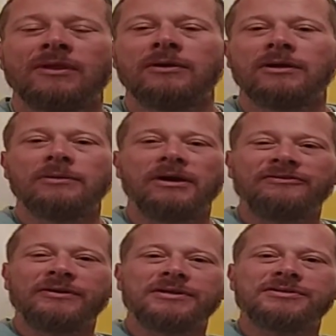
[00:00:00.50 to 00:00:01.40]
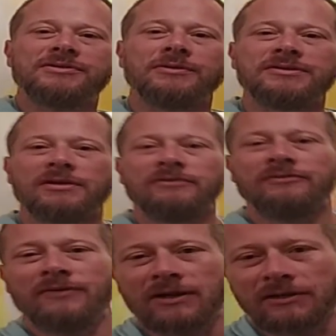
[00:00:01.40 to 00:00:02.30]
Hey my friends, so it's
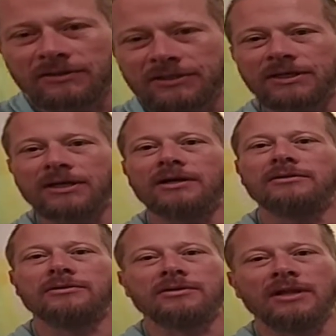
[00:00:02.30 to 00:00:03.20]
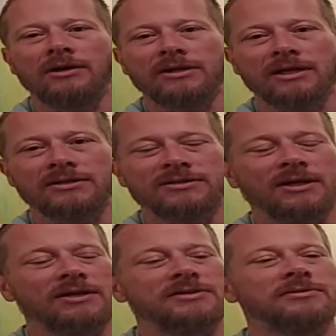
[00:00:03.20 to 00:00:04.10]
finally a little cloudy
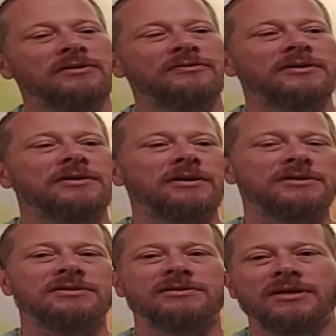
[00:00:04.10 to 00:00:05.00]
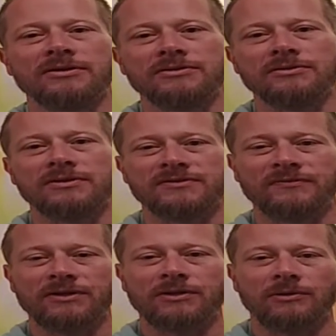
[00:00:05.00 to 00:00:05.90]
outside, so I figured I'd sit down and do this
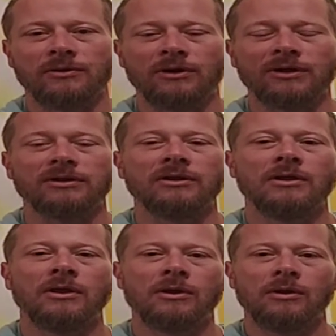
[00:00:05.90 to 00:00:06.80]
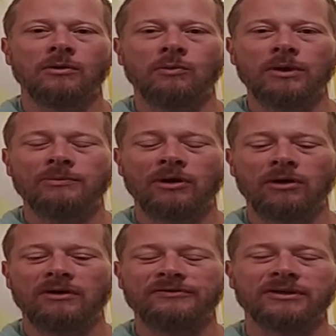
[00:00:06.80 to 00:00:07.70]
video on Wim
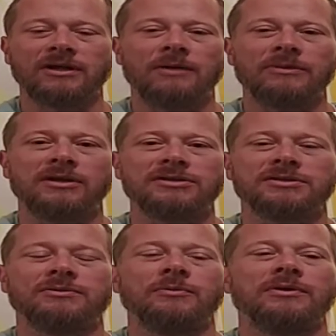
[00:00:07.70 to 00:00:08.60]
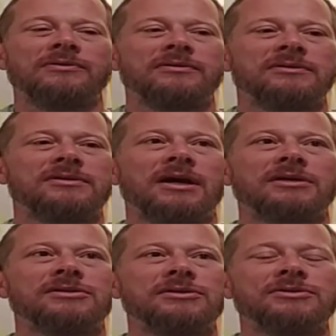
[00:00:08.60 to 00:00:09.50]
Hof in combination with
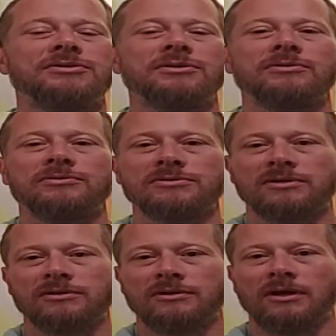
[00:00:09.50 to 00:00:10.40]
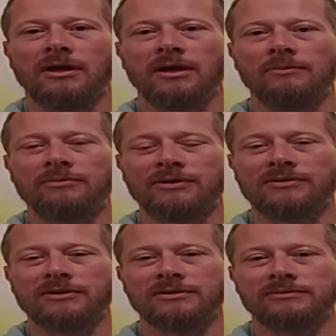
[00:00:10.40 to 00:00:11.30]
Dr. Joe's
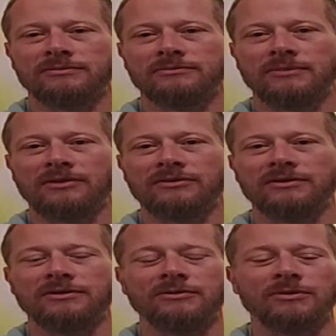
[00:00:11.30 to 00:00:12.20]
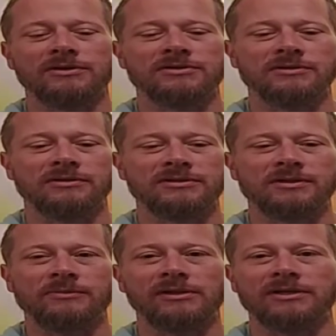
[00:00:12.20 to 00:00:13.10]
breathing method in order to
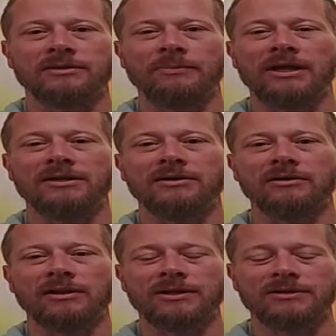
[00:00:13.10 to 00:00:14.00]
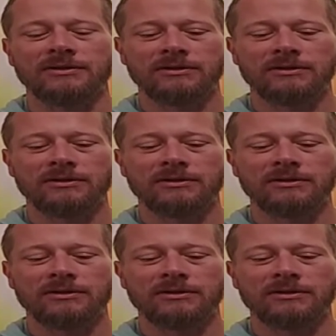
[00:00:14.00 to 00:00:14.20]
stimulate the pineal gland.